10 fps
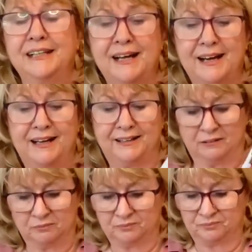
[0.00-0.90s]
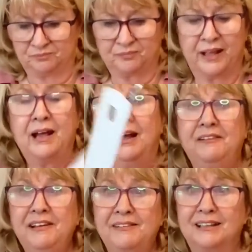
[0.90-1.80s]
I
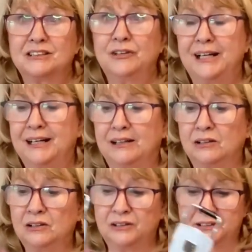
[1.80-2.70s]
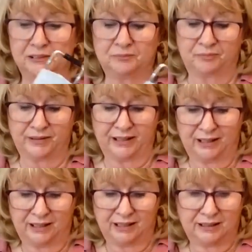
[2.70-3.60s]
think that's really good.
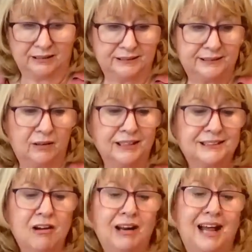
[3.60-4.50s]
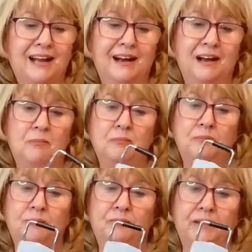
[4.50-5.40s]
So it's got like
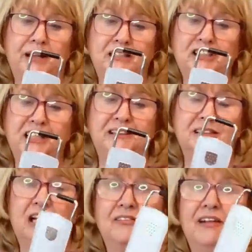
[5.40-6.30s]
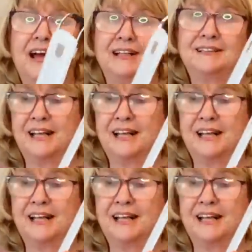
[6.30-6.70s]
a shield on there to